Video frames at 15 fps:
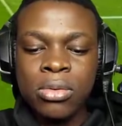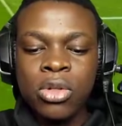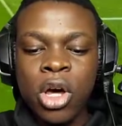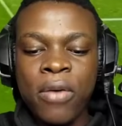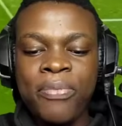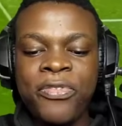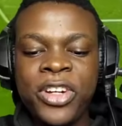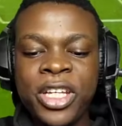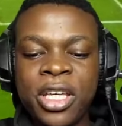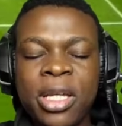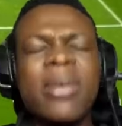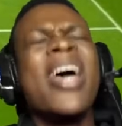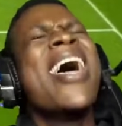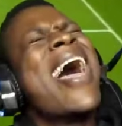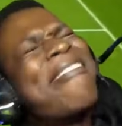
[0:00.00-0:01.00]
Not freaking.
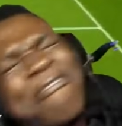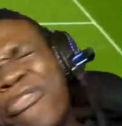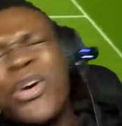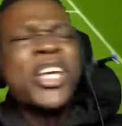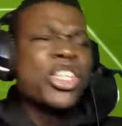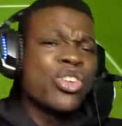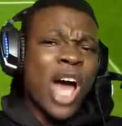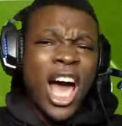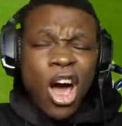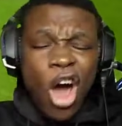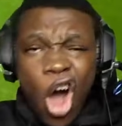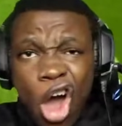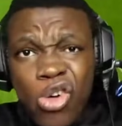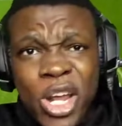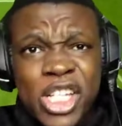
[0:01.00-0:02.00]
Evin, you are
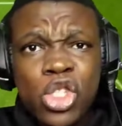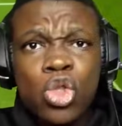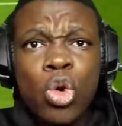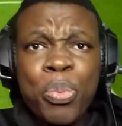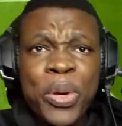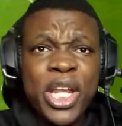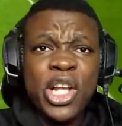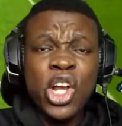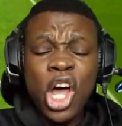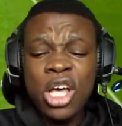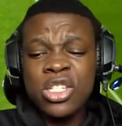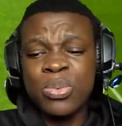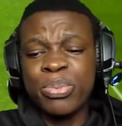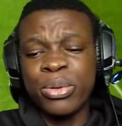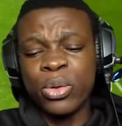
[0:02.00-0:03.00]
always stupid
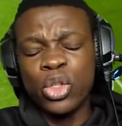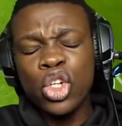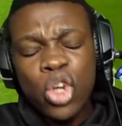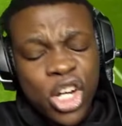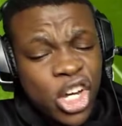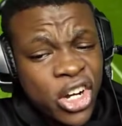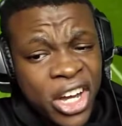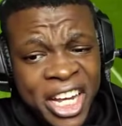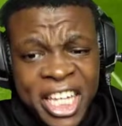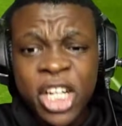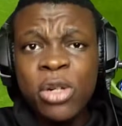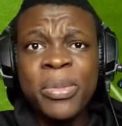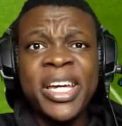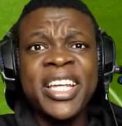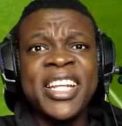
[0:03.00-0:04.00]
lost, bro. You're gonna kill me